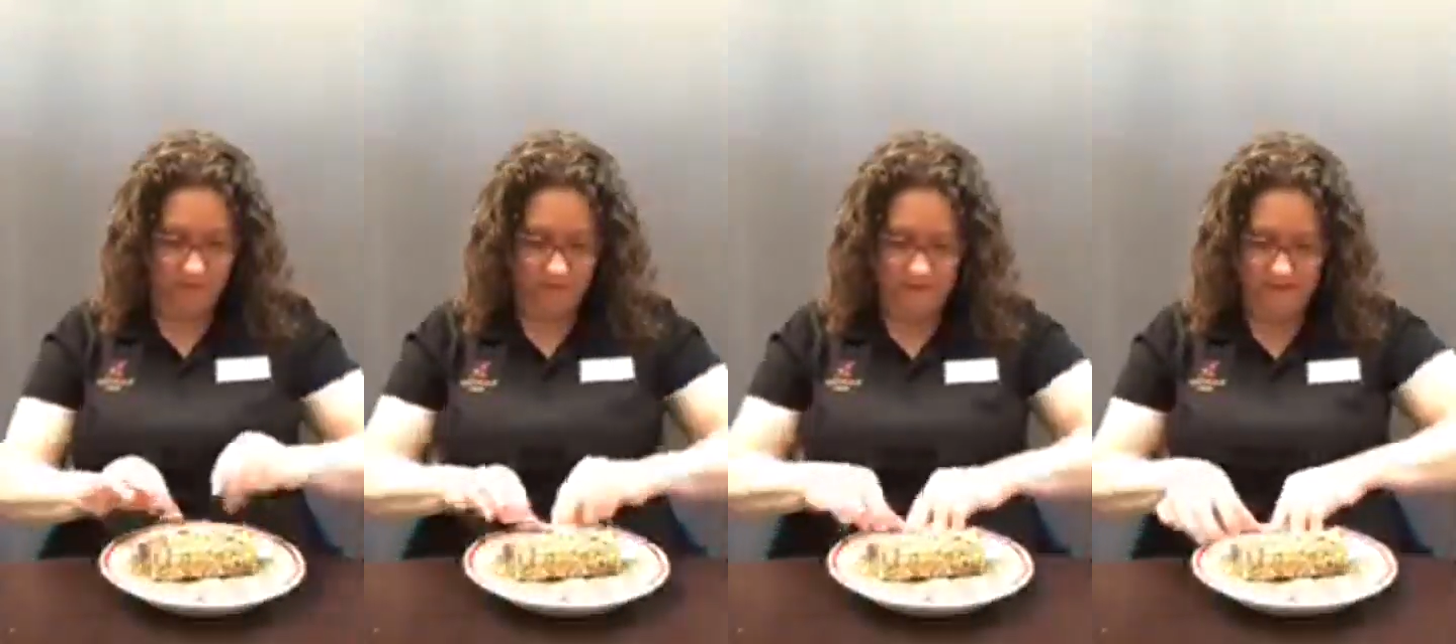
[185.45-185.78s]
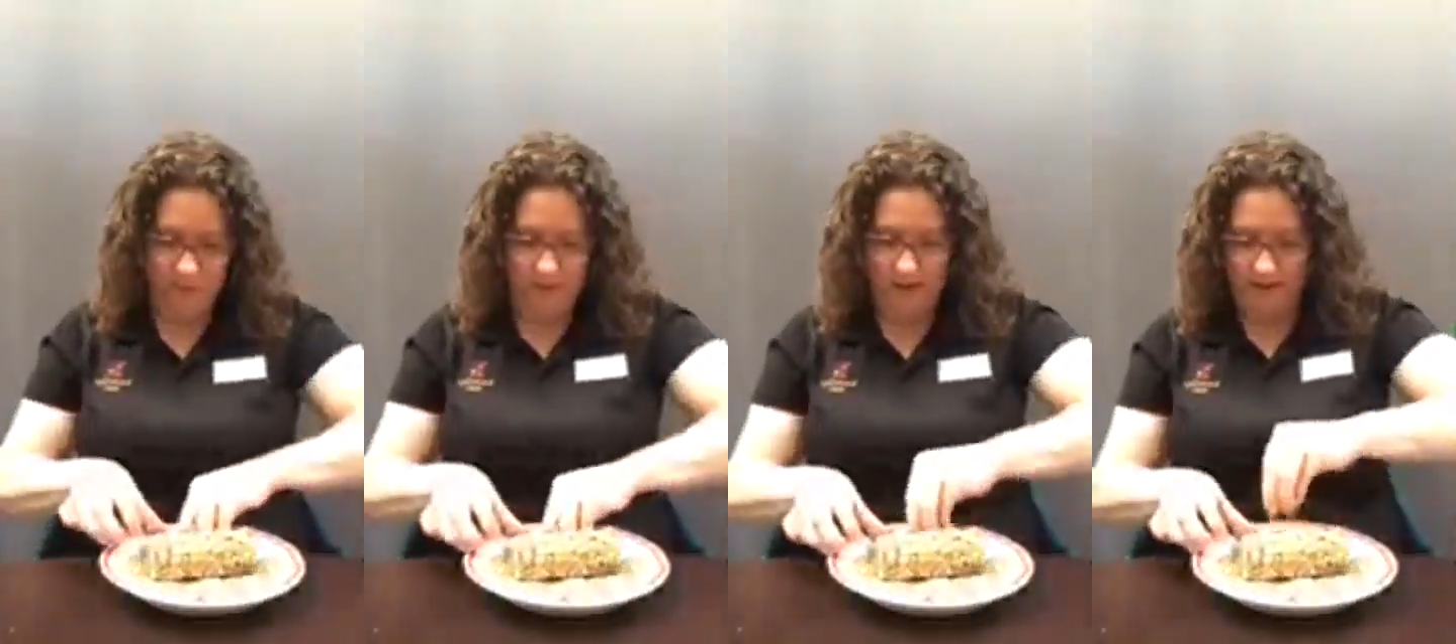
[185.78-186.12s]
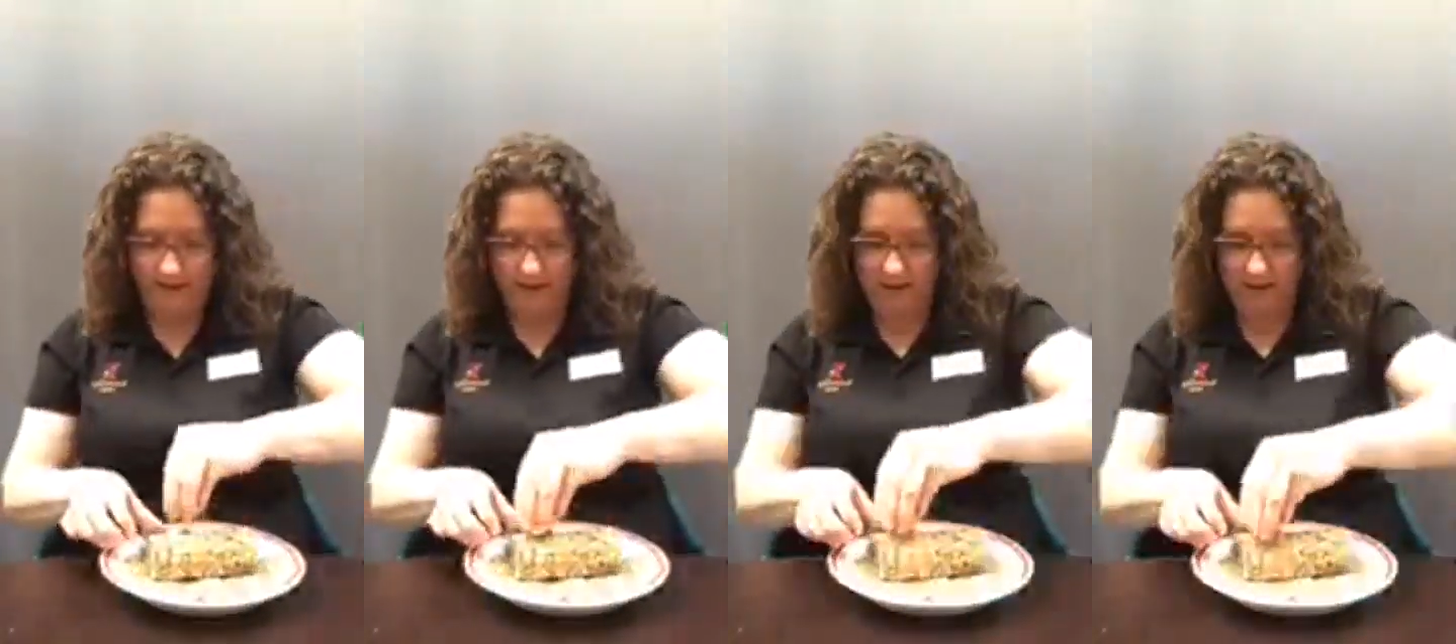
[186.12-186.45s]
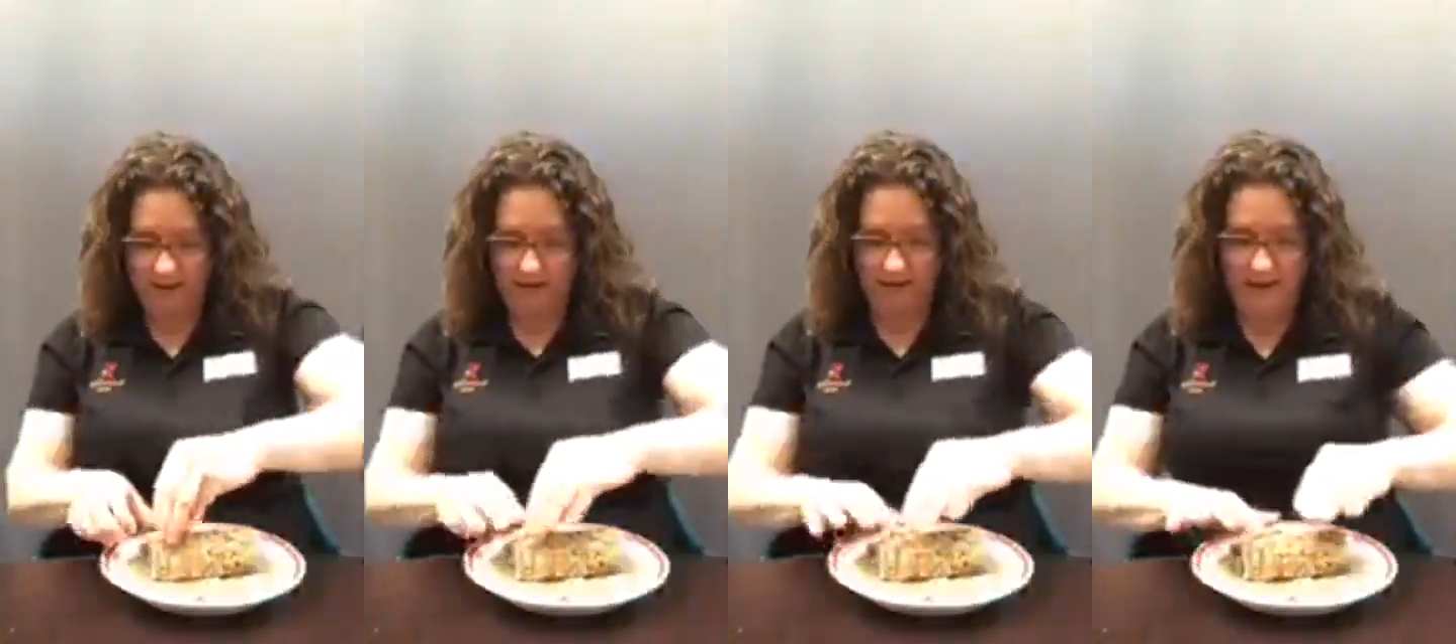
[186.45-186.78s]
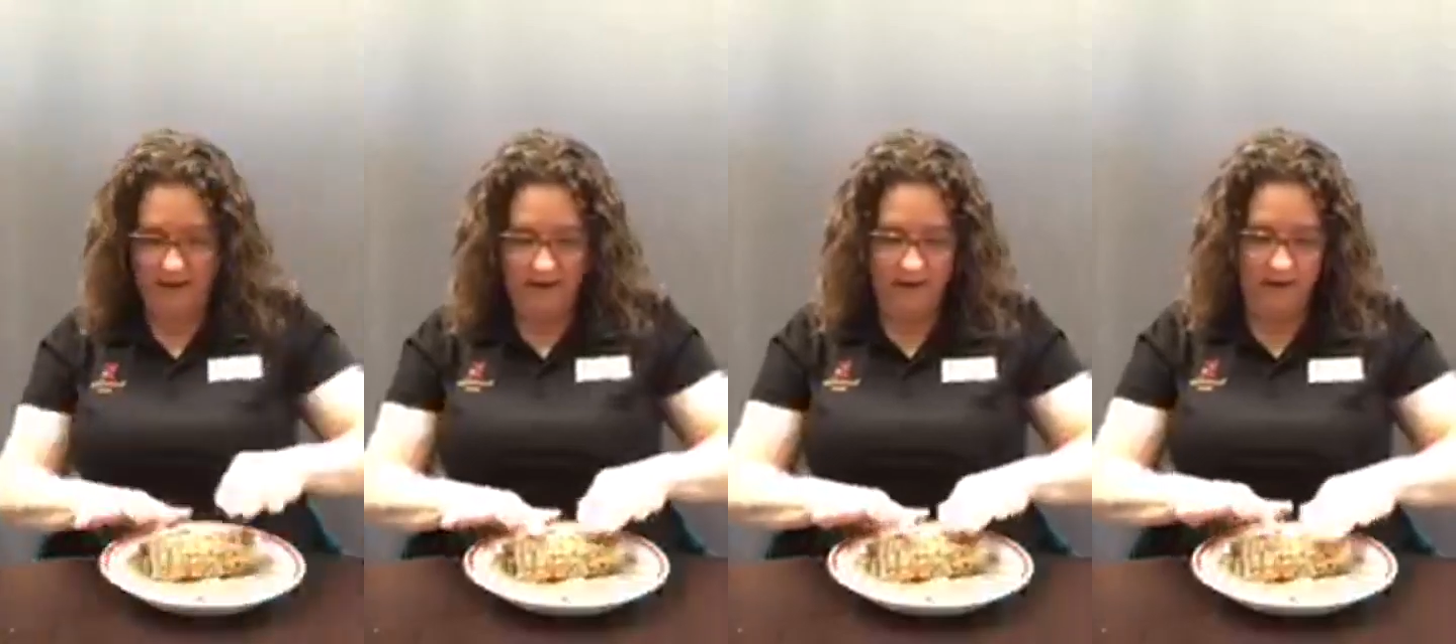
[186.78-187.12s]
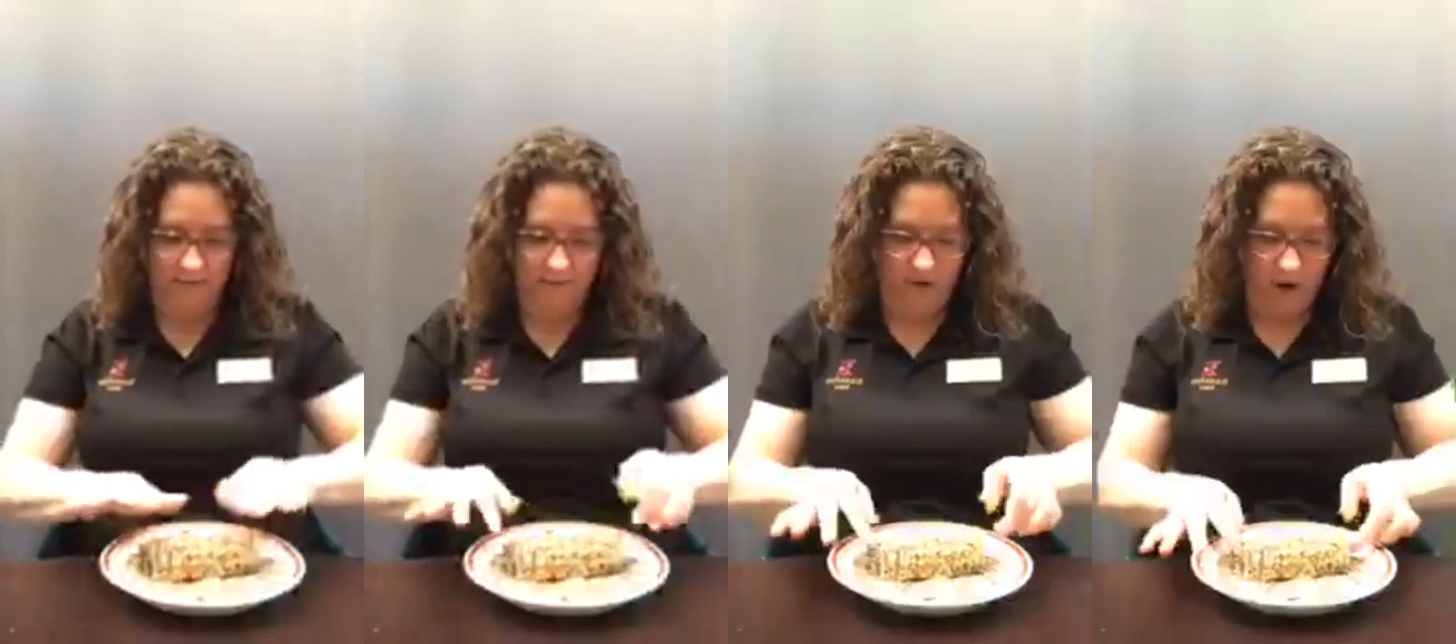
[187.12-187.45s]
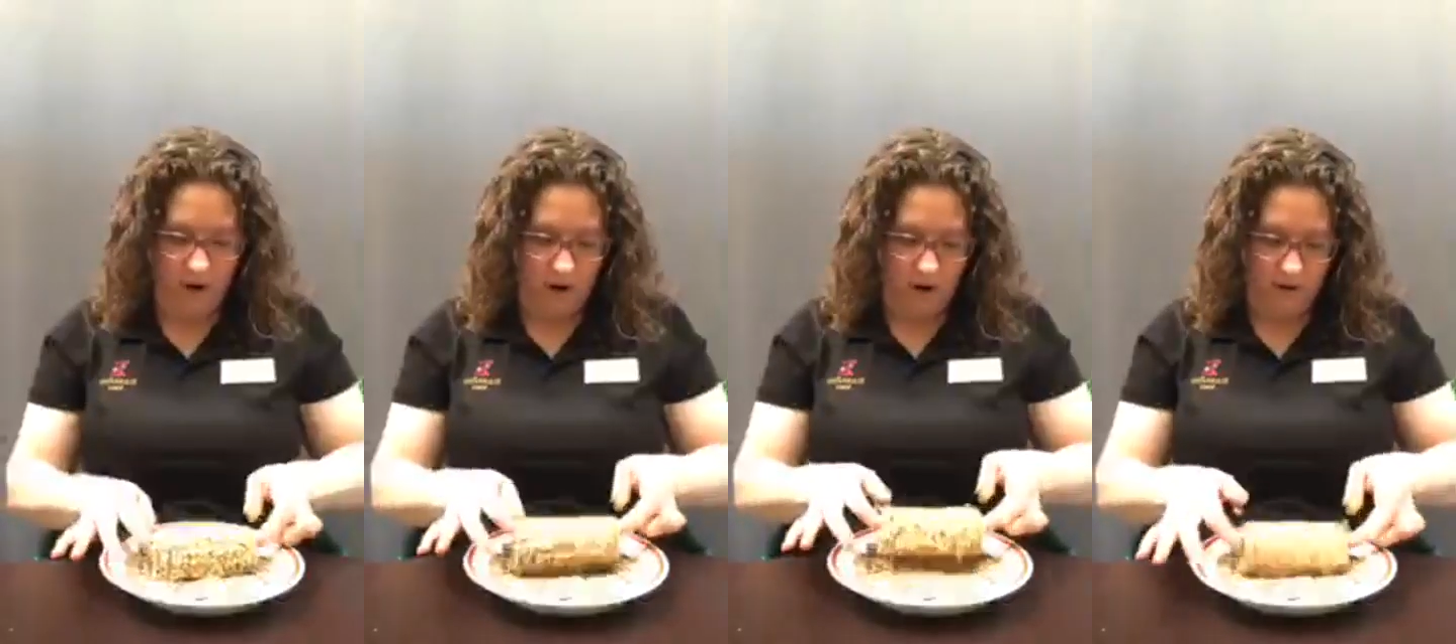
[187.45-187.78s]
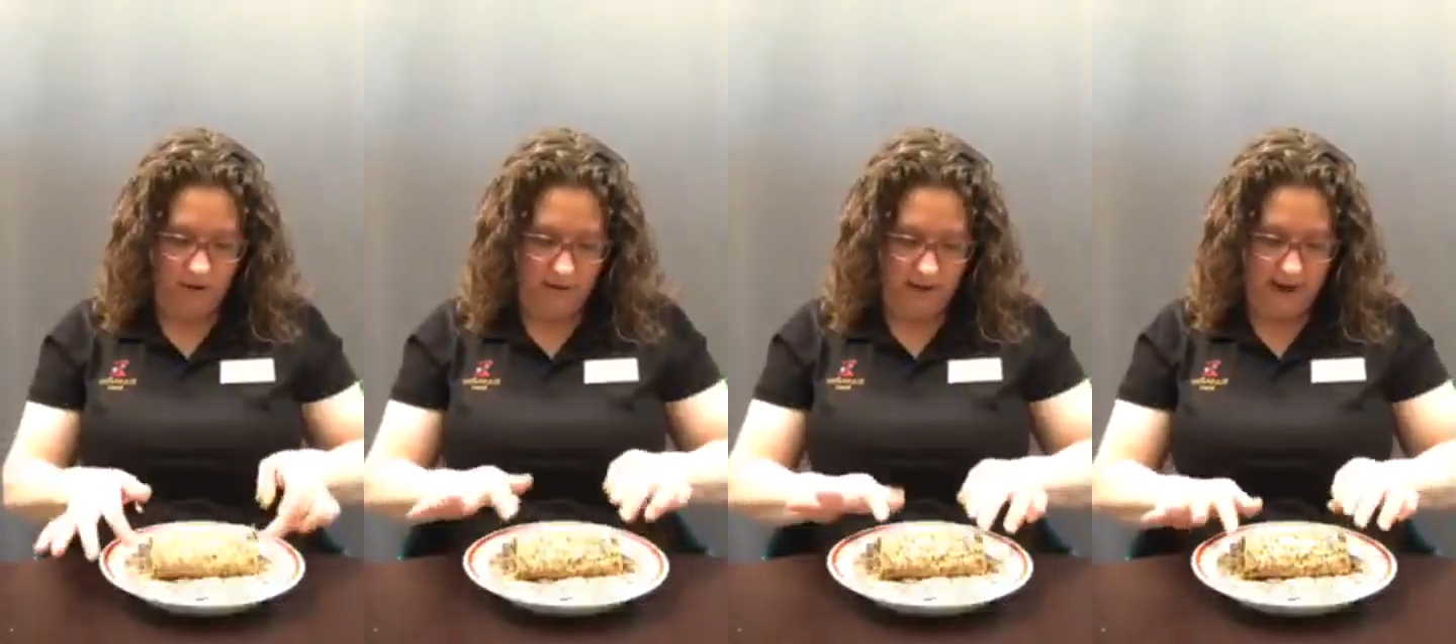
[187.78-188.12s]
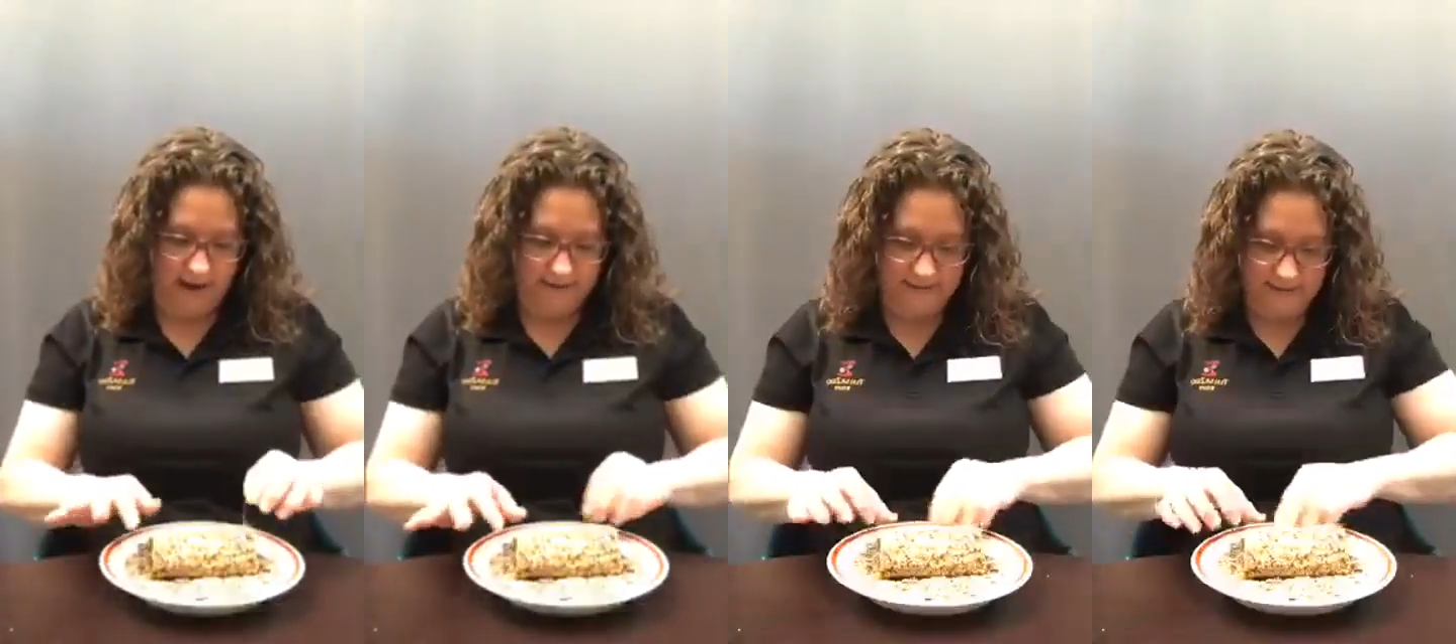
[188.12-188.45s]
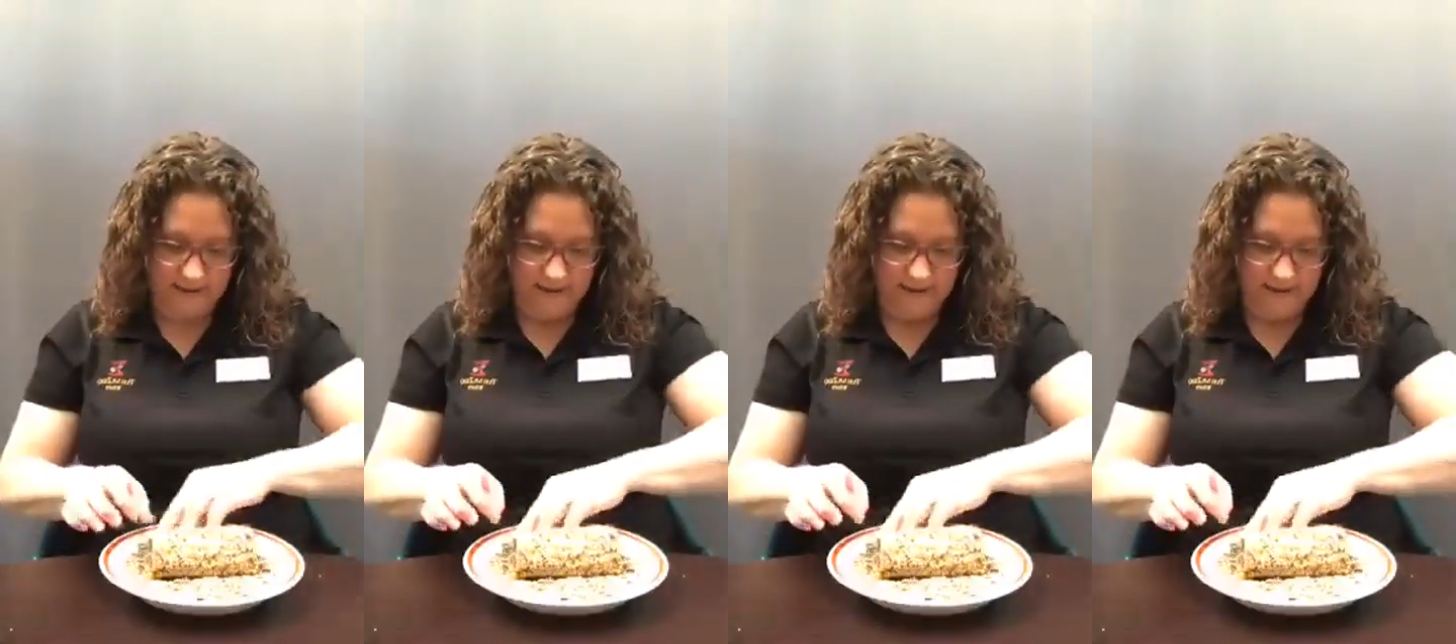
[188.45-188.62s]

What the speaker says: sprinkling on, covering all that